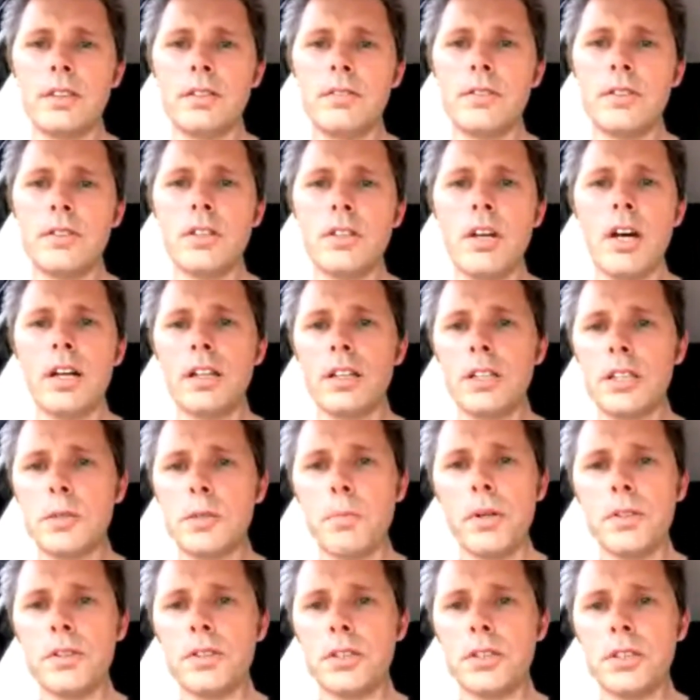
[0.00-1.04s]
cycling
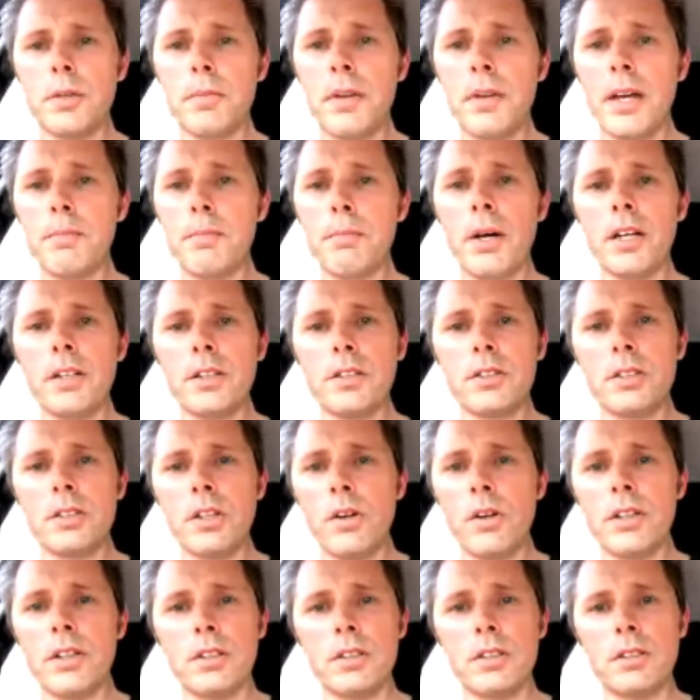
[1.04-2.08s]
sponsorship that much. So I
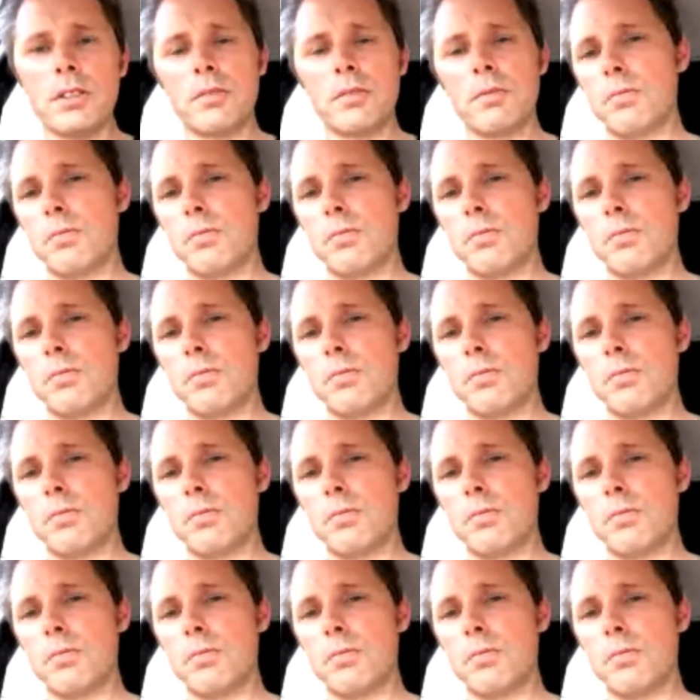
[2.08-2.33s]
just